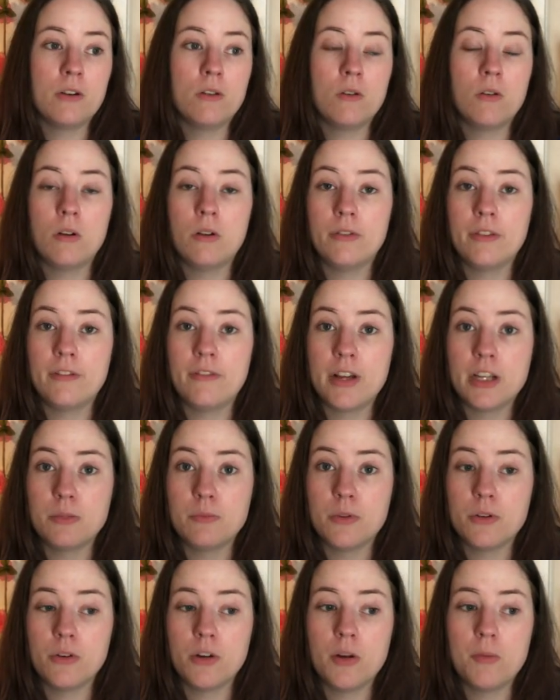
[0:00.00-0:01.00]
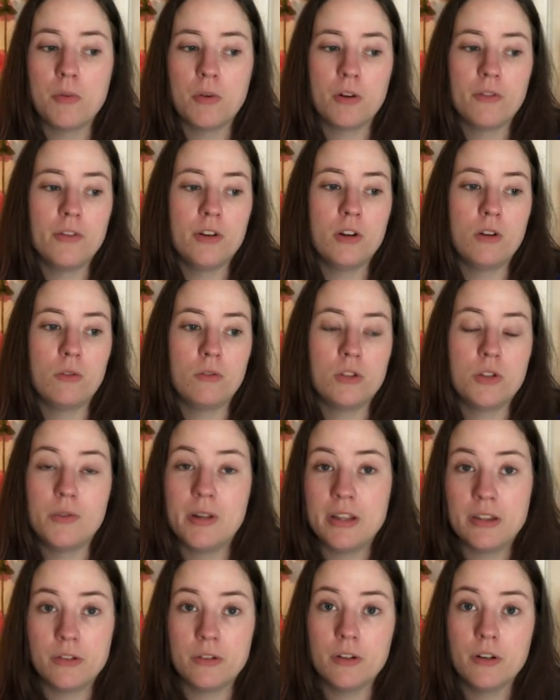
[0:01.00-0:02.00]
on the Facebook group, or if you don't do
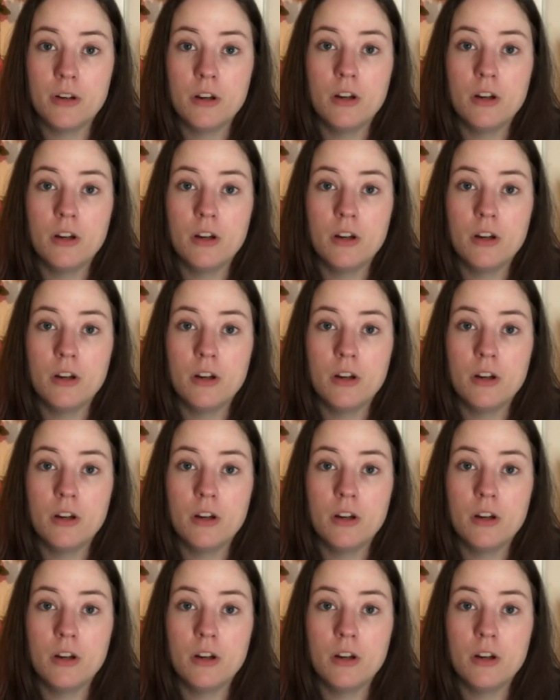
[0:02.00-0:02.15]
either,